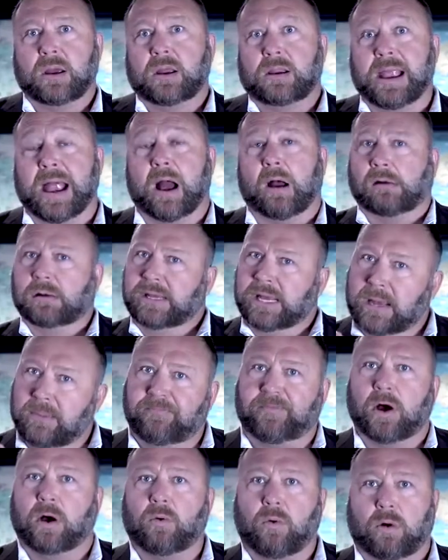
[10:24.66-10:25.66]
Now,
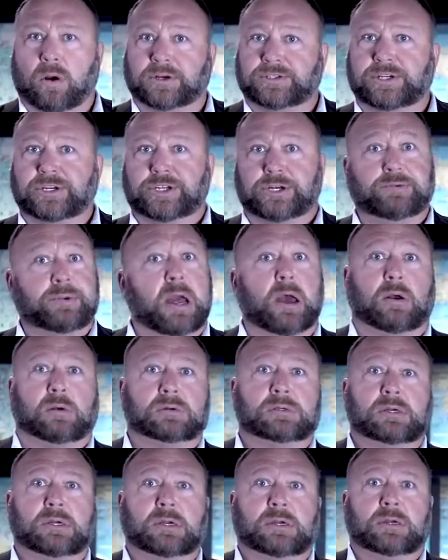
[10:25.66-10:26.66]
InfoWars, as you know,
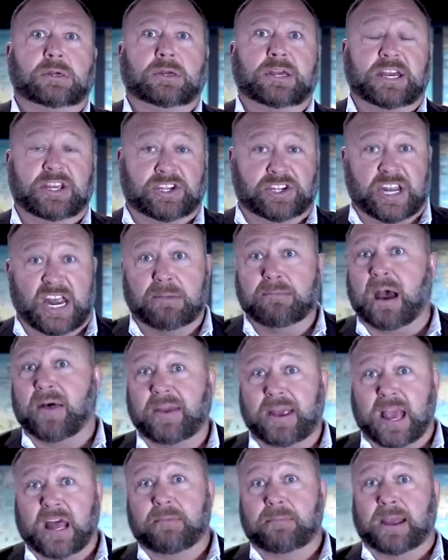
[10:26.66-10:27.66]
is seen by
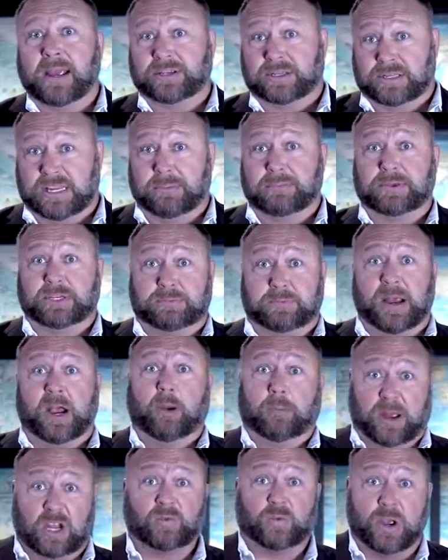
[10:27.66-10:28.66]
the enemy as the tip of the spear,
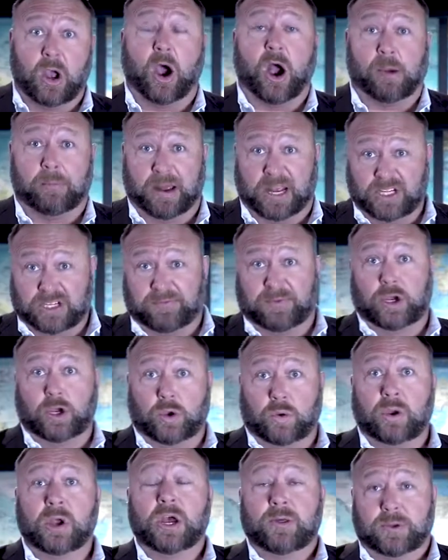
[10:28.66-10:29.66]
because we are, because of
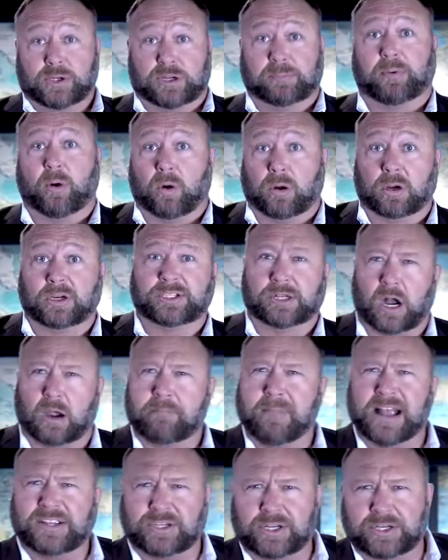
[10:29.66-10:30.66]
you, the supporters, and our
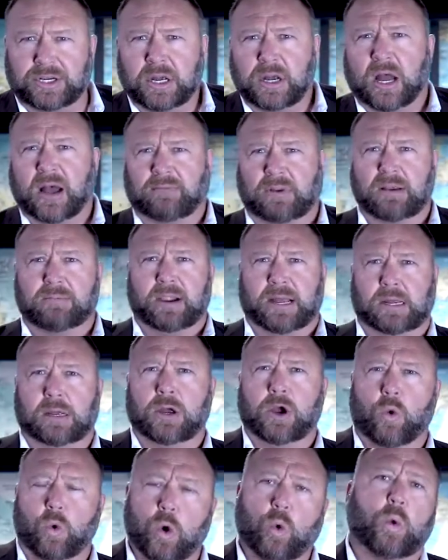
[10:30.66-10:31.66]
message of liberty.
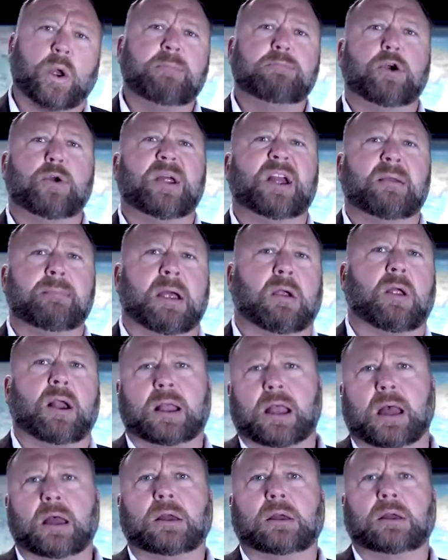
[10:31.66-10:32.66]
We're rebooting
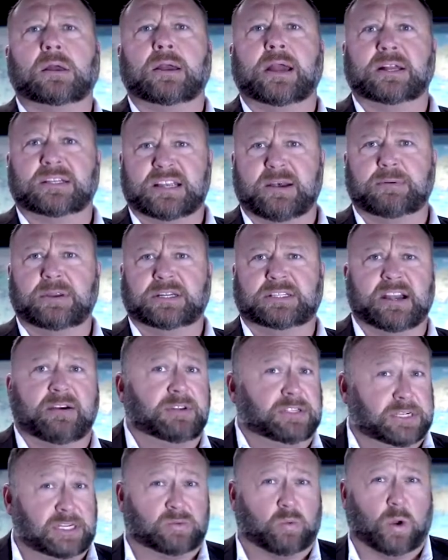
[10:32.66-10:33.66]
America in
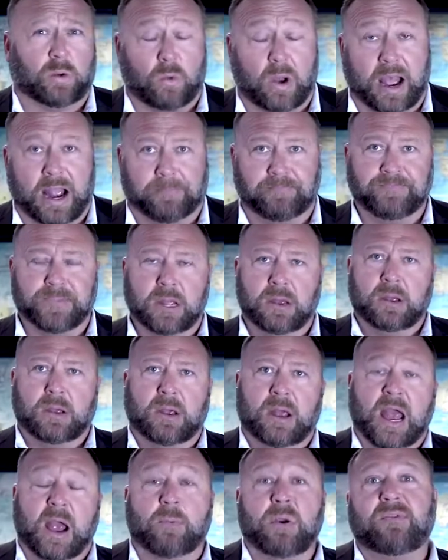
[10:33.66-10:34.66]
1776 worldwide.
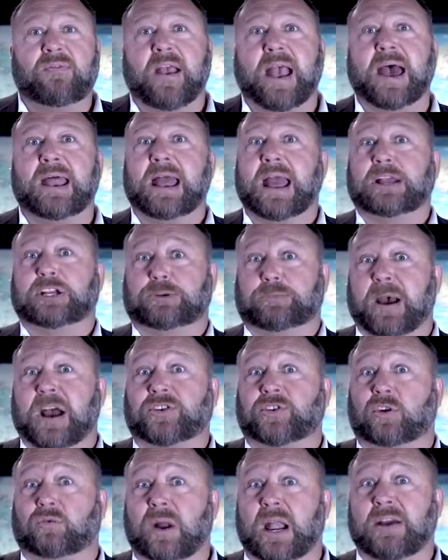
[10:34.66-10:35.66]
And we've had a
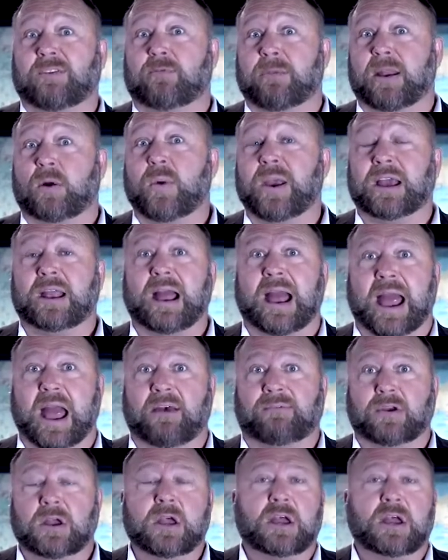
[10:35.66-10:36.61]
special running for about a week and a half,